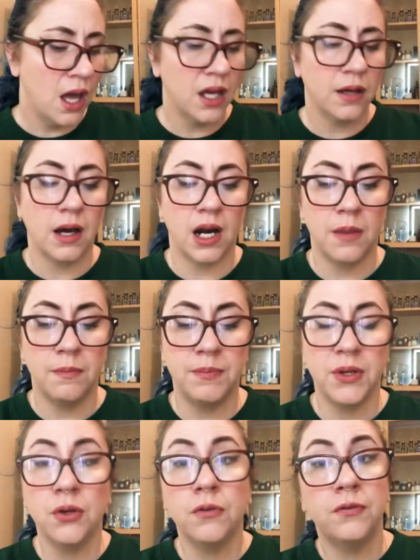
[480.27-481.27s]
kind of
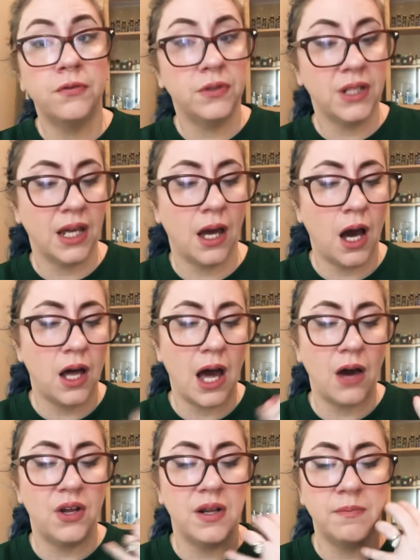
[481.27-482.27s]
beautifully, uh,
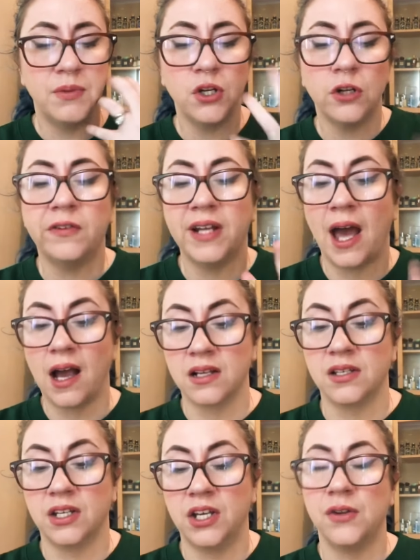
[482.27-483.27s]
how it beautifully
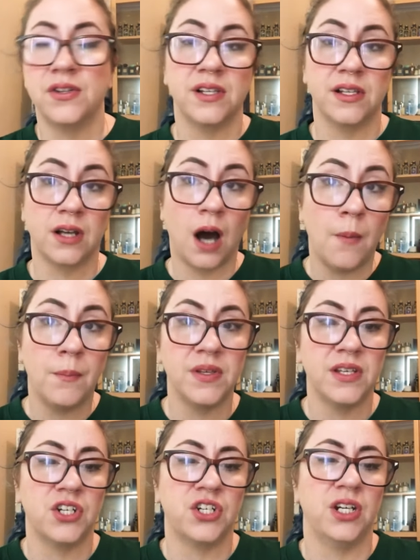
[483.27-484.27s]
executes this
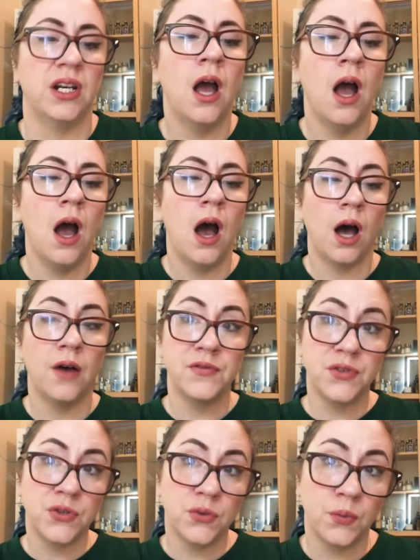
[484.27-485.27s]
composition of
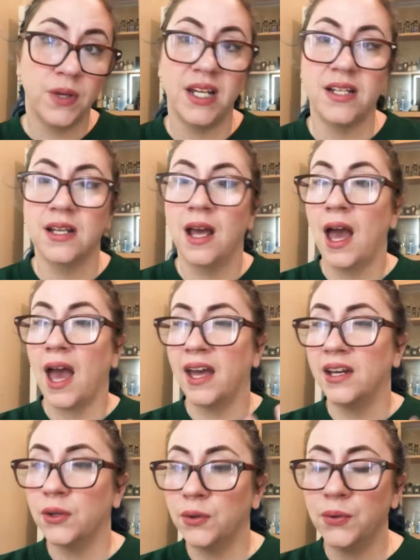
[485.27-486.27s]
sweet,
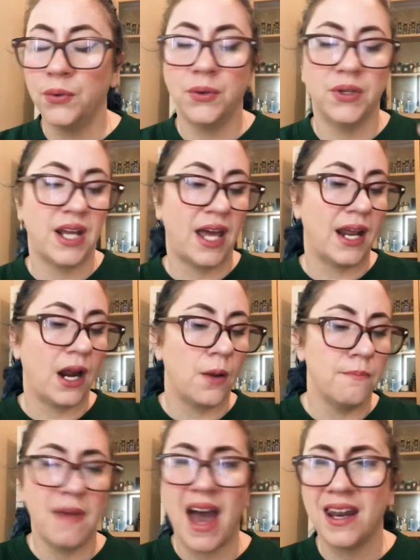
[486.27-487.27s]
and oud and
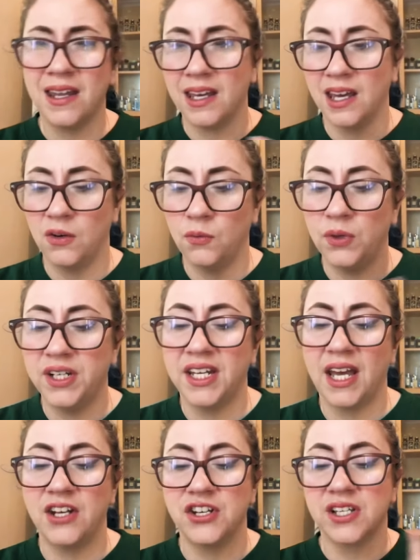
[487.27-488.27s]
aromatic and
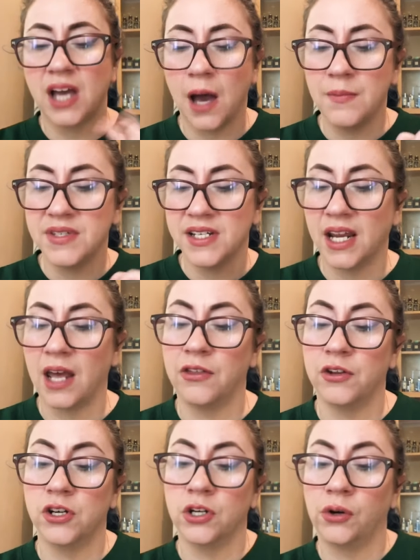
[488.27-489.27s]
woody, and just comes
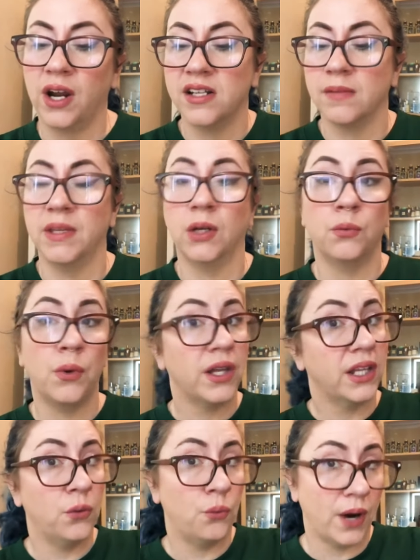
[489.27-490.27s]
together to create something
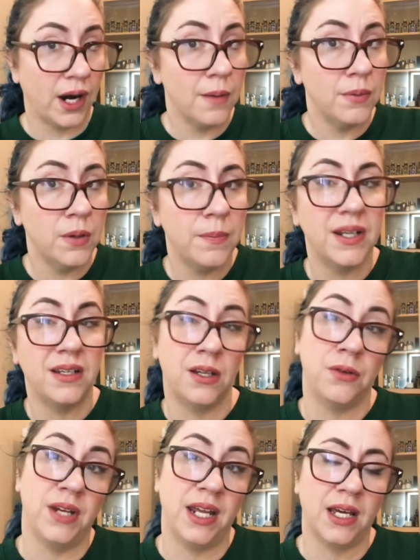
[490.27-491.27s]
really wearable but
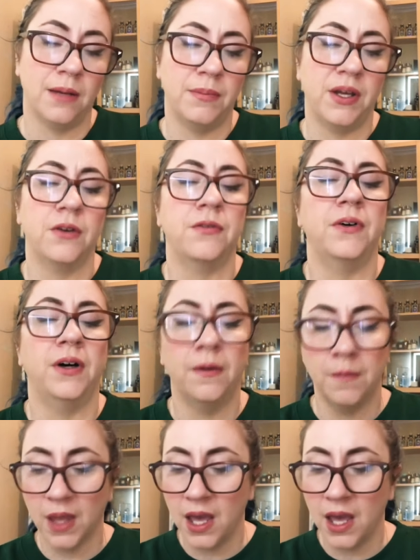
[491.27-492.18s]
unique and beautiful,